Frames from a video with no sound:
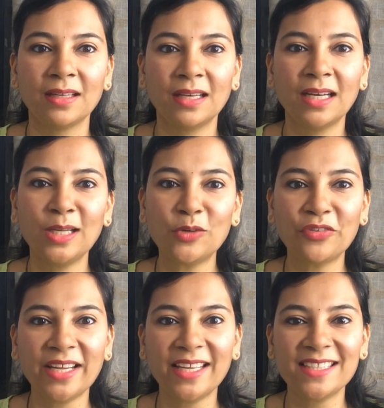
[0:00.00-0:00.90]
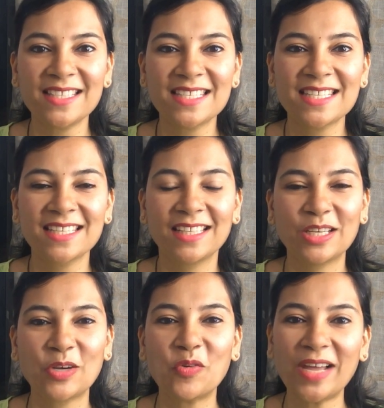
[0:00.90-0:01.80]
Hello friends,
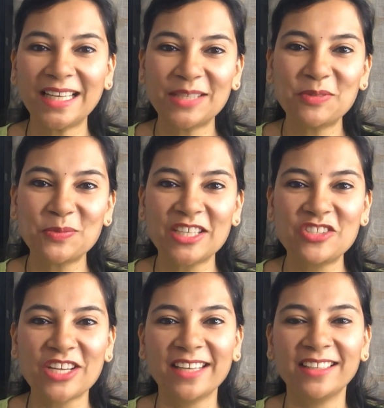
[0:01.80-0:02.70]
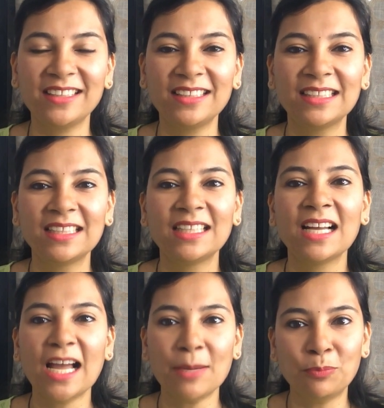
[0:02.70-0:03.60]
welcome to my channel.
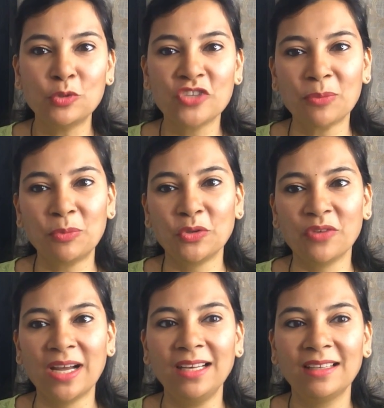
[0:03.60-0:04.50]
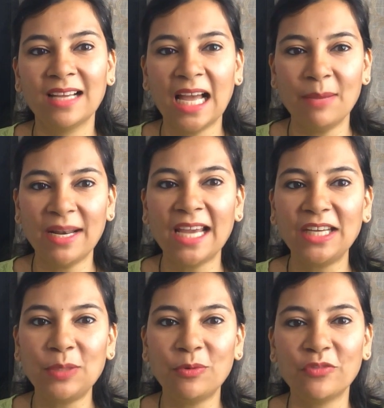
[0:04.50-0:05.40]
I'm Pooja Polwal. I'm an
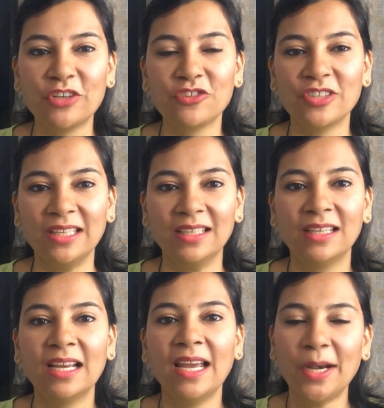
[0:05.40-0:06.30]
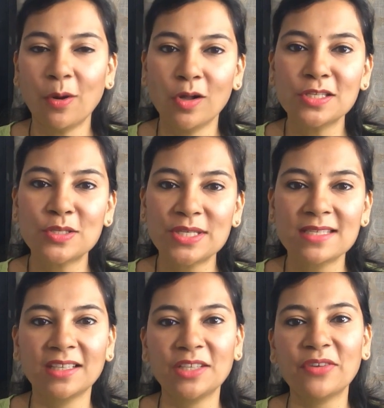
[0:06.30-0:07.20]
IT professional and also a
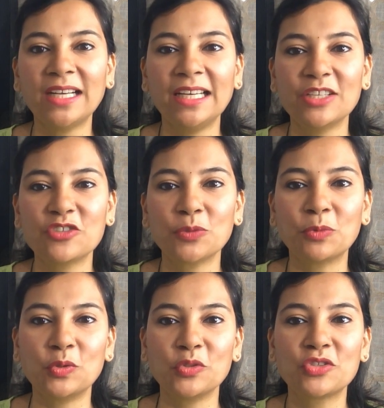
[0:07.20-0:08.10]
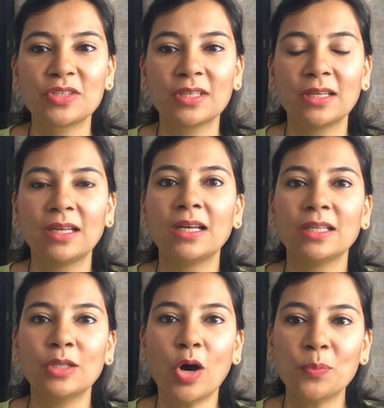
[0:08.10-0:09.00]
certified leadership coach.
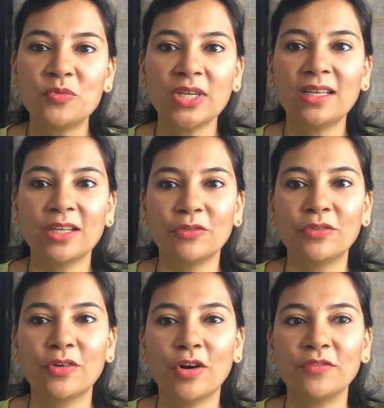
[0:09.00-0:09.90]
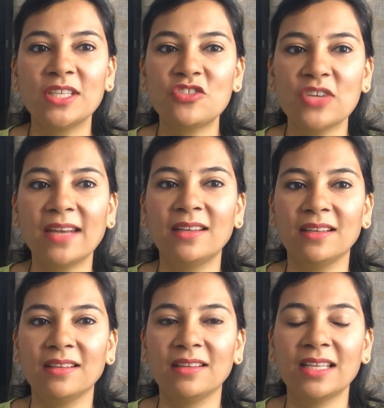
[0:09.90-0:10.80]
The objective of this
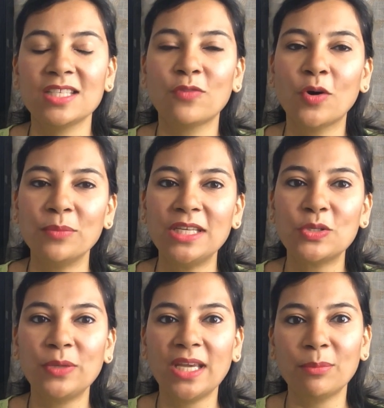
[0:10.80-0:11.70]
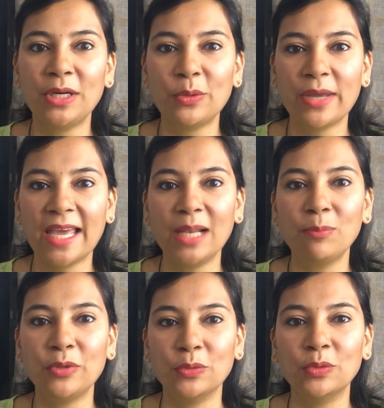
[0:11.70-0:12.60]
channel is for me to be able to help
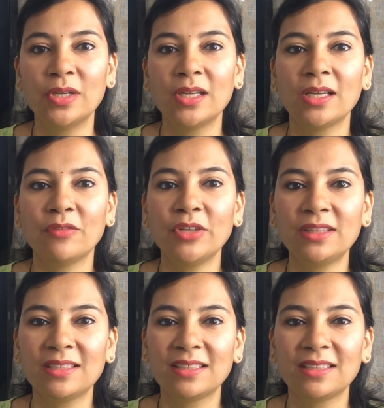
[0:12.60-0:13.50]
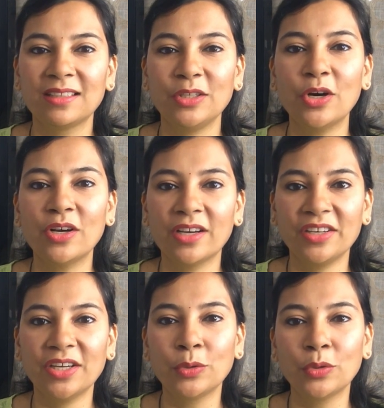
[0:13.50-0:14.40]
you with your
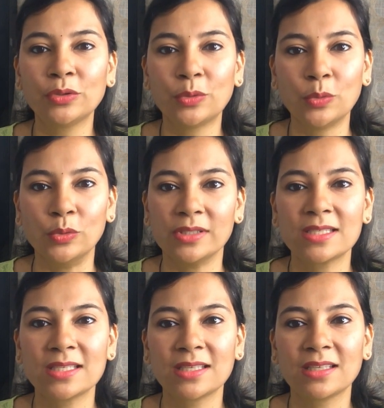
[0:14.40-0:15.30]
career growth goals.